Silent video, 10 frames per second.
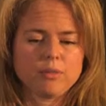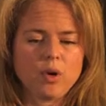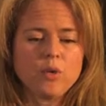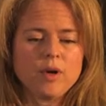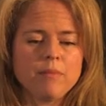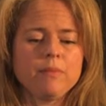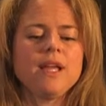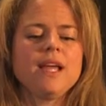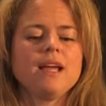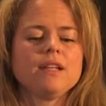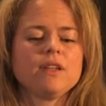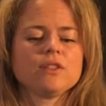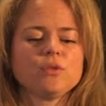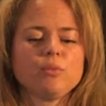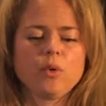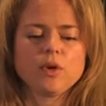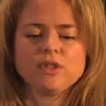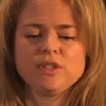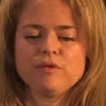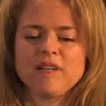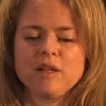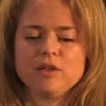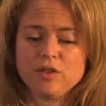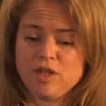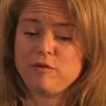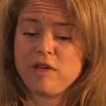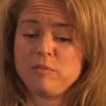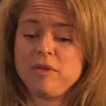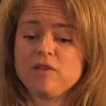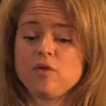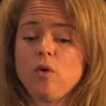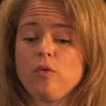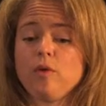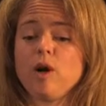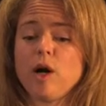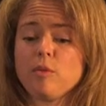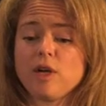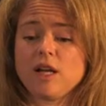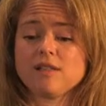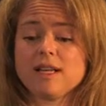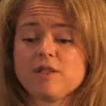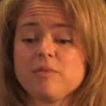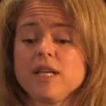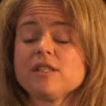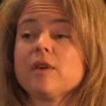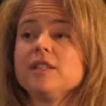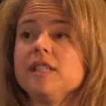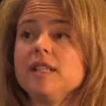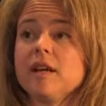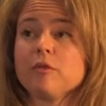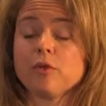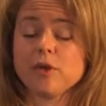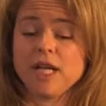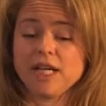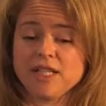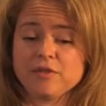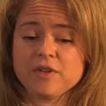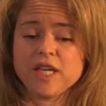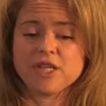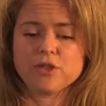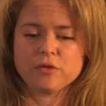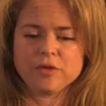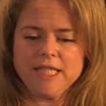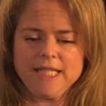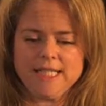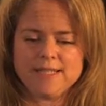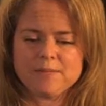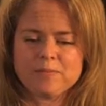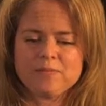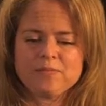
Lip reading: program does support the development of harmonized hazard-based criteria for the identification of EDs.